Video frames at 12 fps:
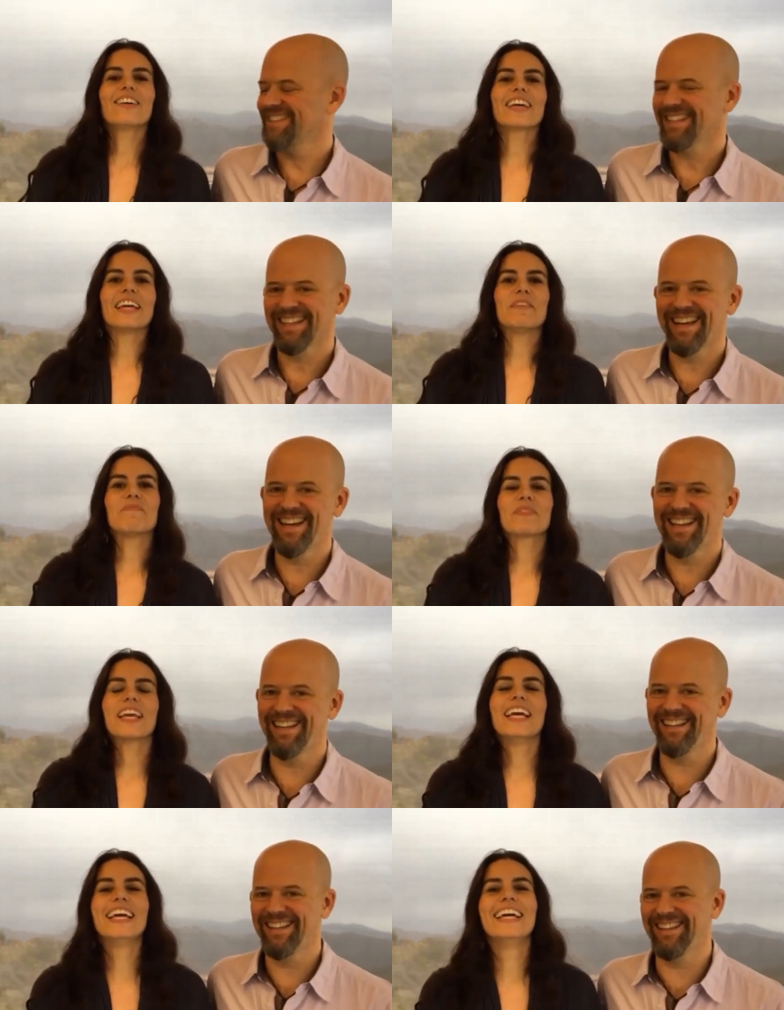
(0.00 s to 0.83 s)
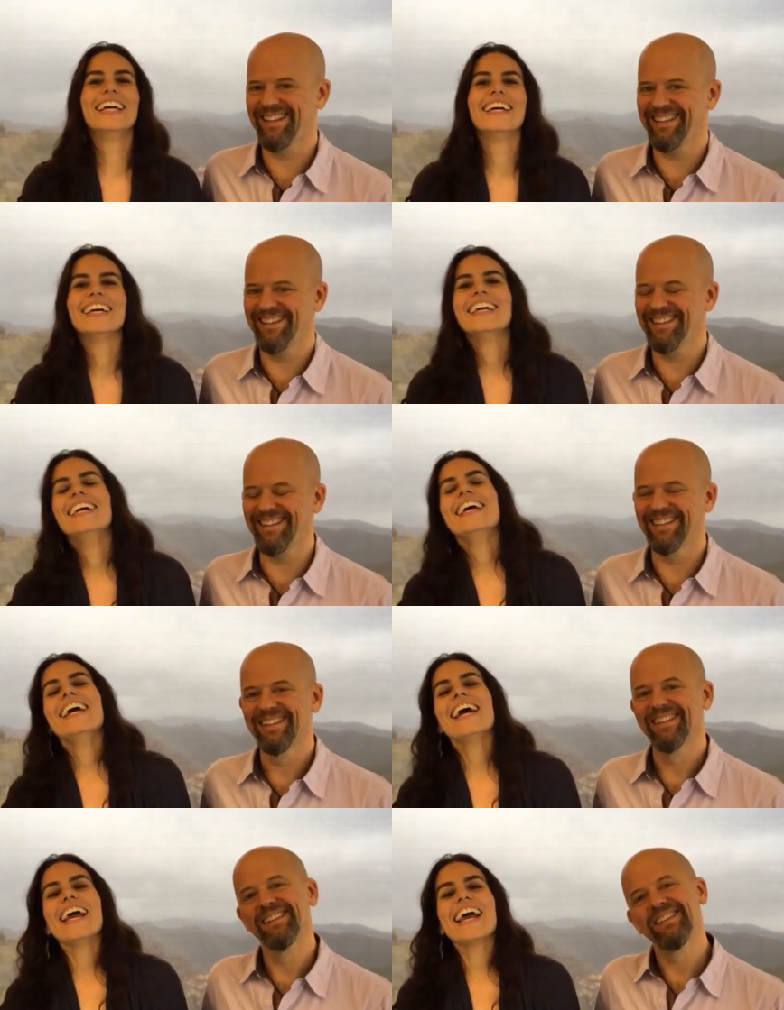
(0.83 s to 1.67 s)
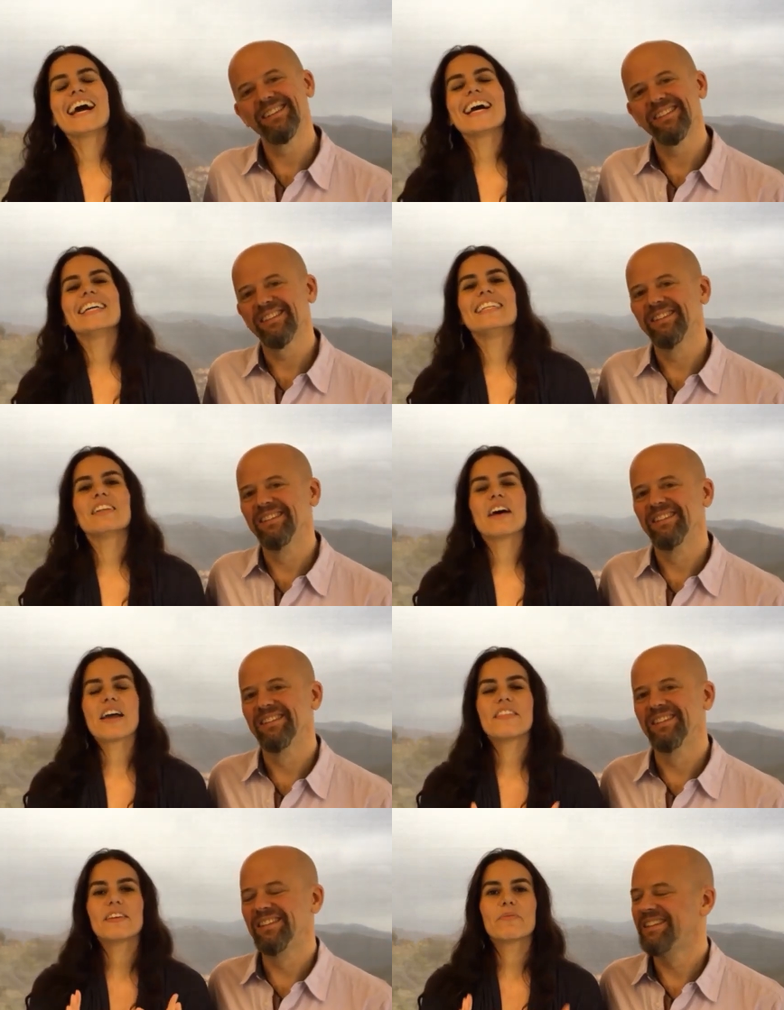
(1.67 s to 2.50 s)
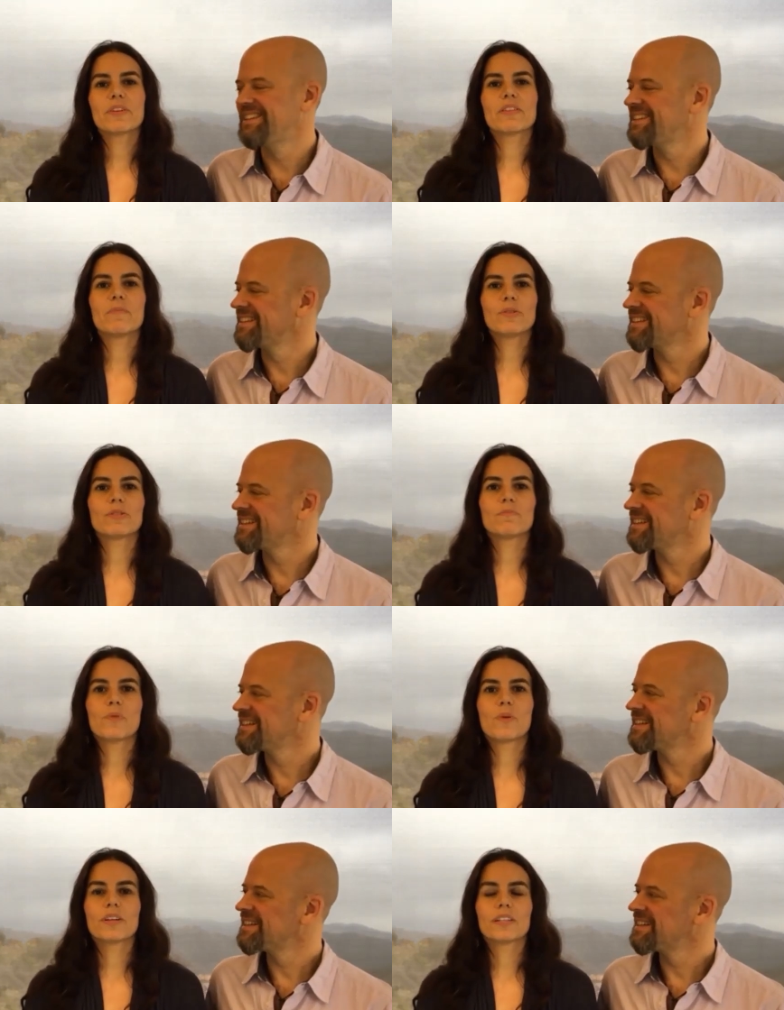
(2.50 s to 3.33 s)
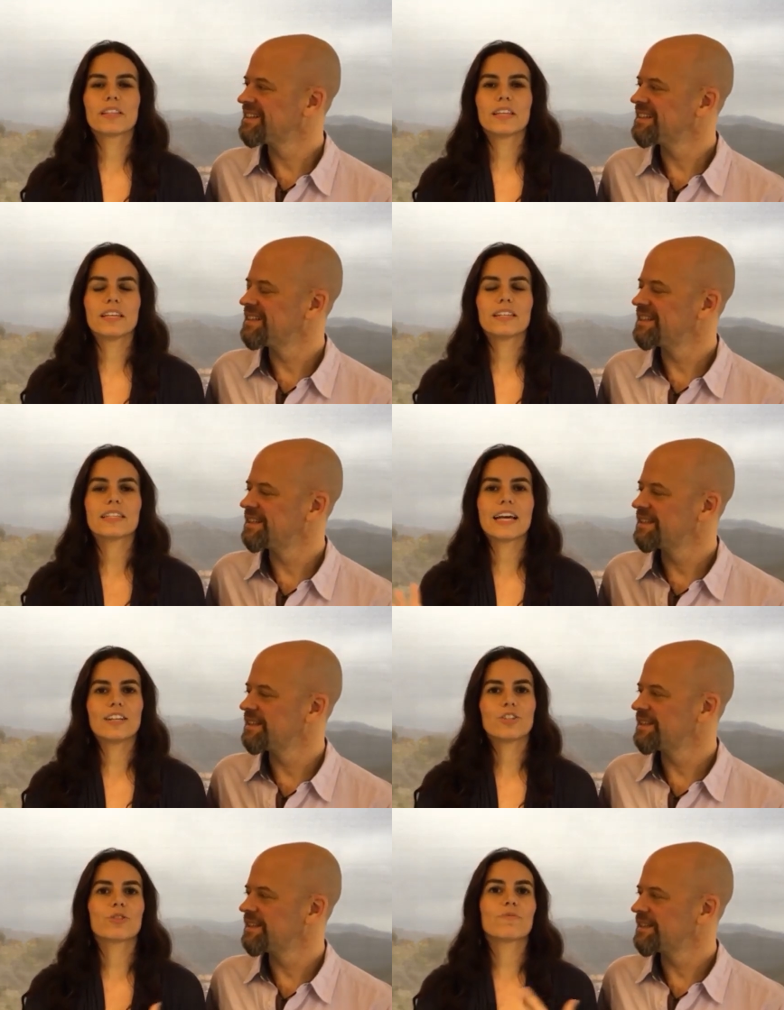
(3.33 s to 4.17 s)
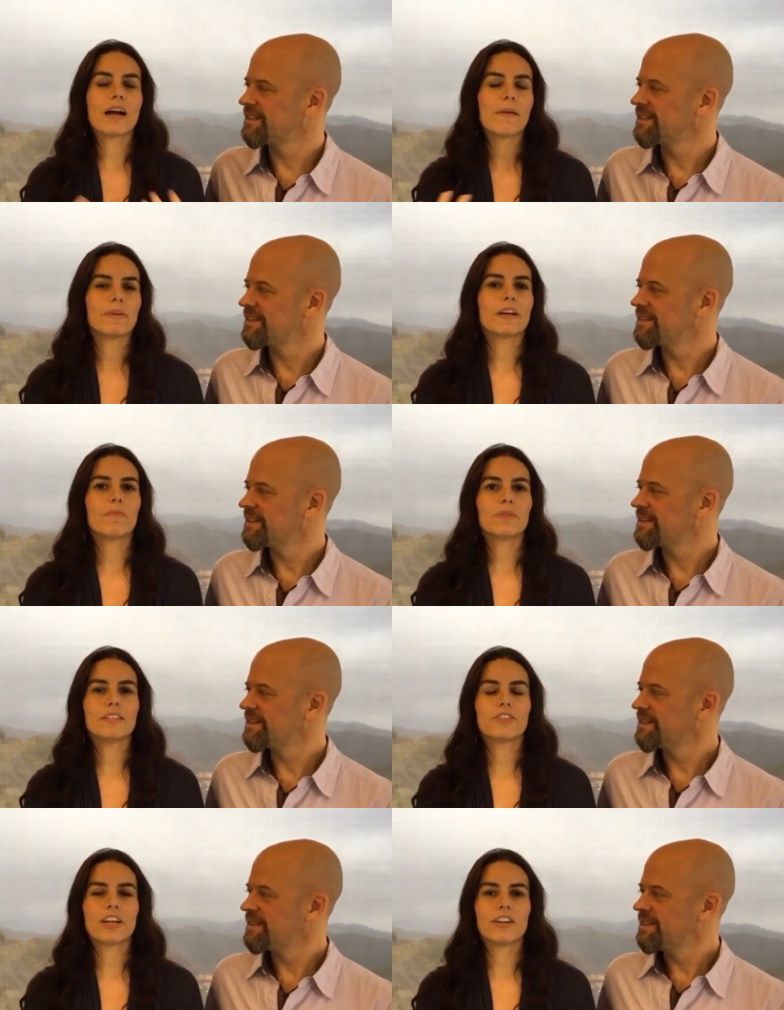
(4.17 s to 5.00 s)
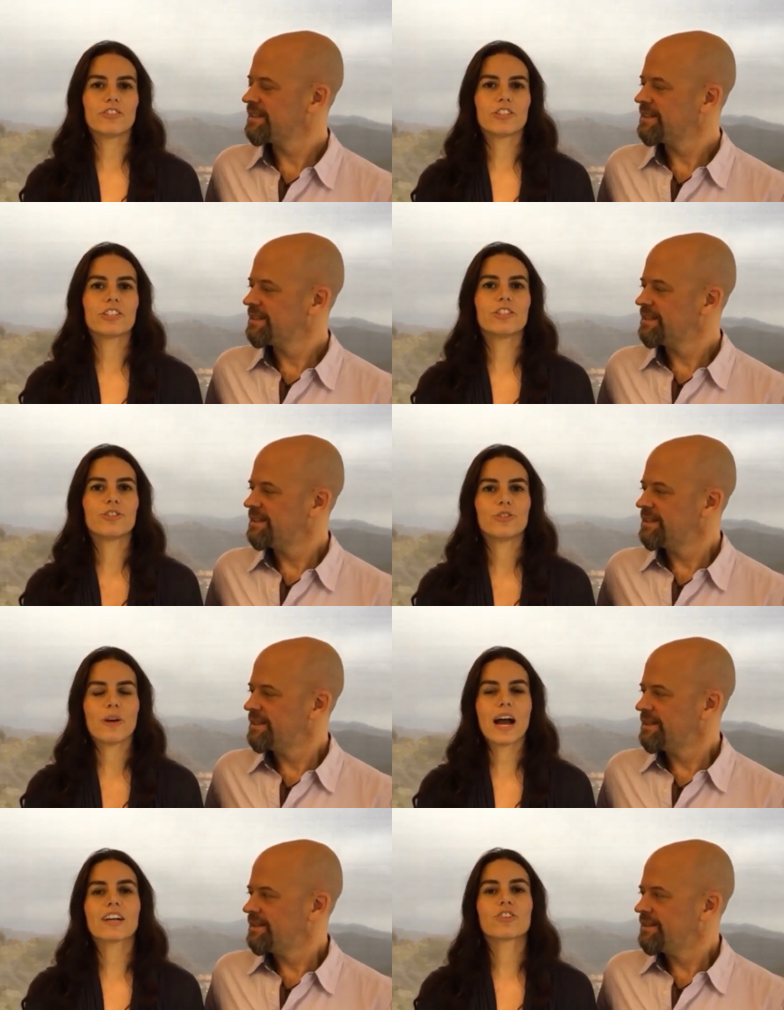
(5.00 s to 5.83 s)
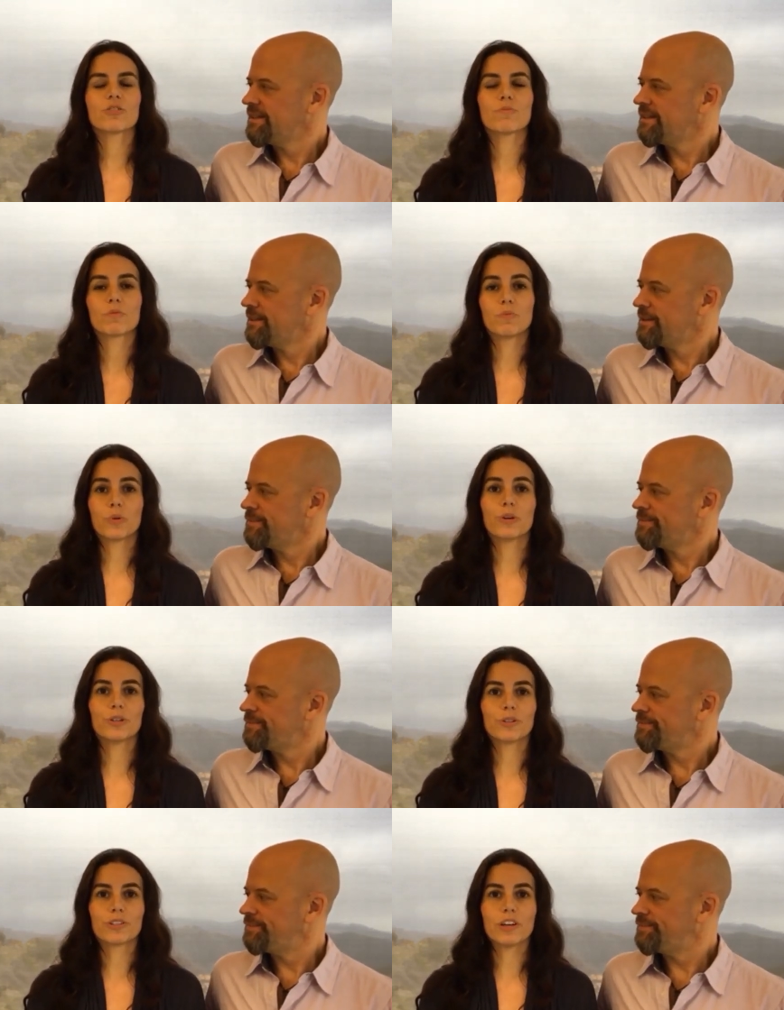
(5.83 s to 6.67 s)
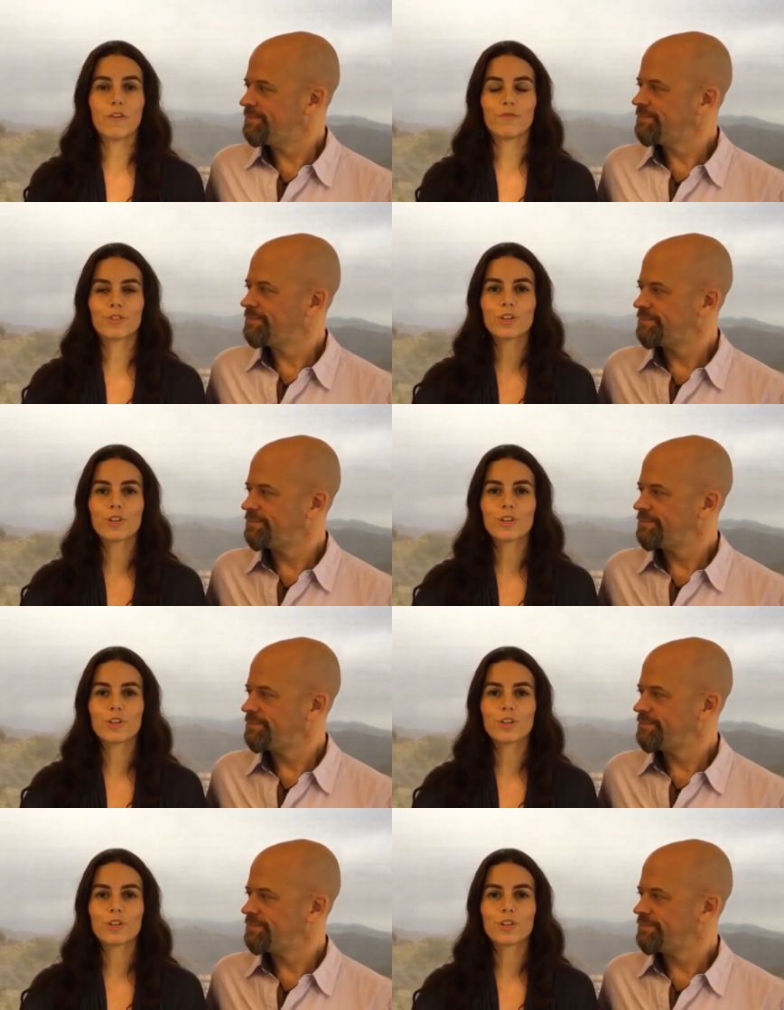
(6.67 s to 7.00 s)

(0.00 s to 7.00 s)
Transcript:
Speaker 1: Okay, and I think one of the most important things as you're wrapping up on these challenges is to actually reward yourself.